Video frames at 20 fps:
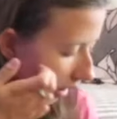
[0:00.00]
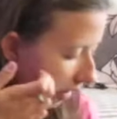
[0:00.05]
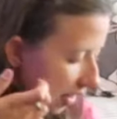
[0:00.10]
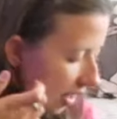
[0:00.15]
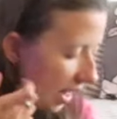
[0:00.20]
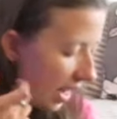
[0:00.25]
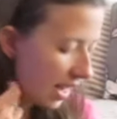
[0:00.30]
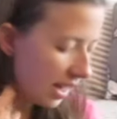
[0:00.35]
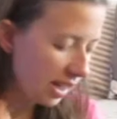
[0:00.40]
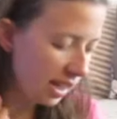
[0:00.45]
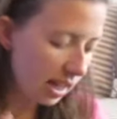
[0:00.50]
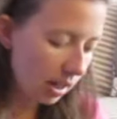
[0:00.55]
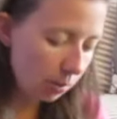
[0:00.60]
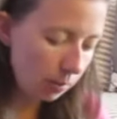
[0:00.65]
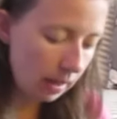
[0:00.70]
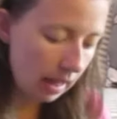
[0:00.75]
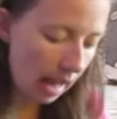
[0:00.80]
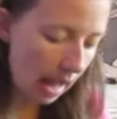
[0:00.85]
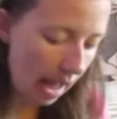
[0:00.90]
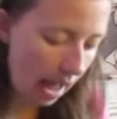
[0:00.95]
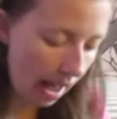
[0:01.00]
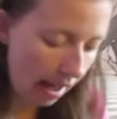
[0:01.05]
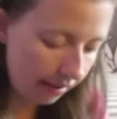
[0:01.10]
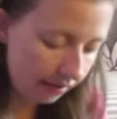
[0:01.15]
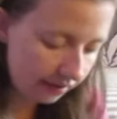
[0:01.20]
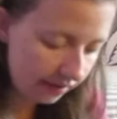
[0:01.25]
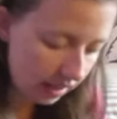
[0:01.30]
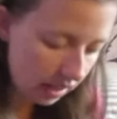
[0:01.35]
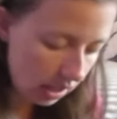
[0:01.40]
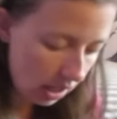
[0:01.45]
The next thing we
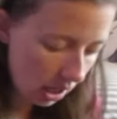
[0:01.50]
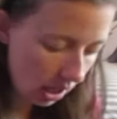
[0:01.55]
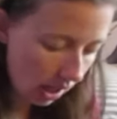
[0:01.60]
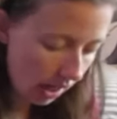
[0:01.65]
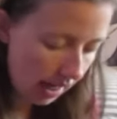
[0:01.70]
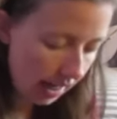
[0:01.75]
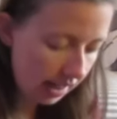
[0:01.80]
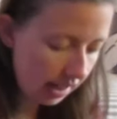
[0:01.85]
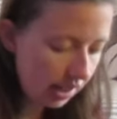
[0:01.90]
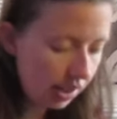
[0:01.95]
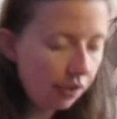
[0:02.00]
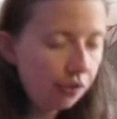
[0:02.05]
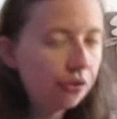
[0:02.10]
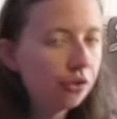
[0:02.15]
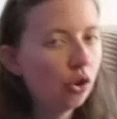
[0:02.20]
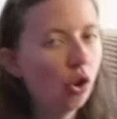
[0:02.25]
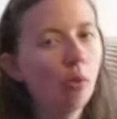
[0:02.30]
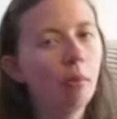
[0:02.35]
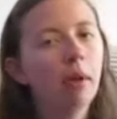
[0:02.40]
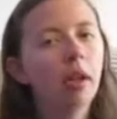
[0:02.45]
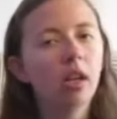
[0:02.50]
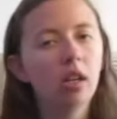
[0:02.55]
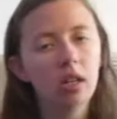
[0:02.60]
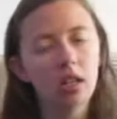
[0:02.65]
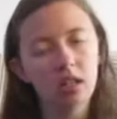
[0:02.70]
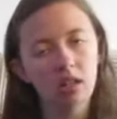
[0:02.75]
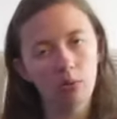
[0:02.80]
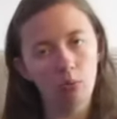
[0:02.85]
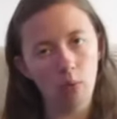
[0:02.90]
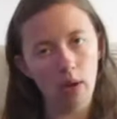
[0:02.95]
have here is from
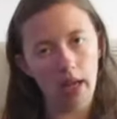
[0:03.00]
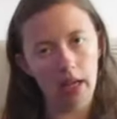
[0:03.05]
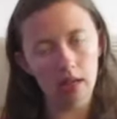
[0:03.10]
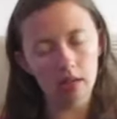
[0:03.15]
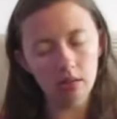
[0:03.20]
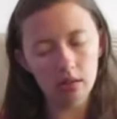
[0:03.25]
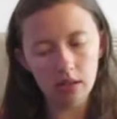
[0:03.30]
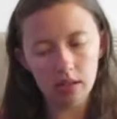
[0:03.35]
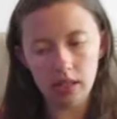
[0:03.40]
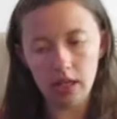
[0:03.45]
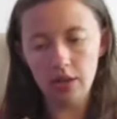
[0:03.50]
Green and Wilds.